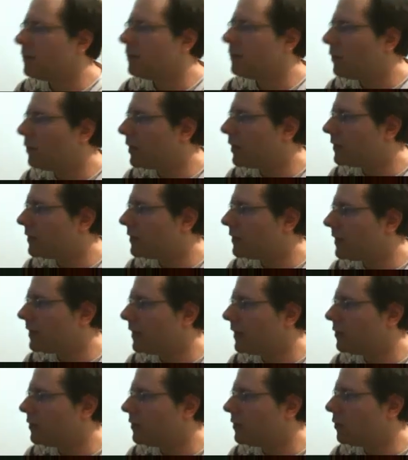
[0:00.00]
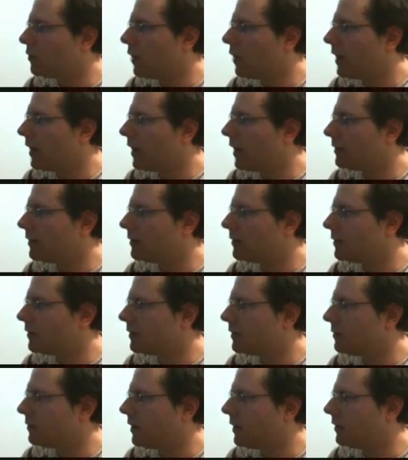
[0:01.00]
We could set it to 1
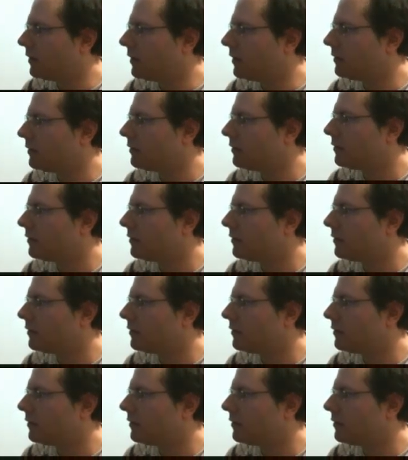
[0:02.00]
as well,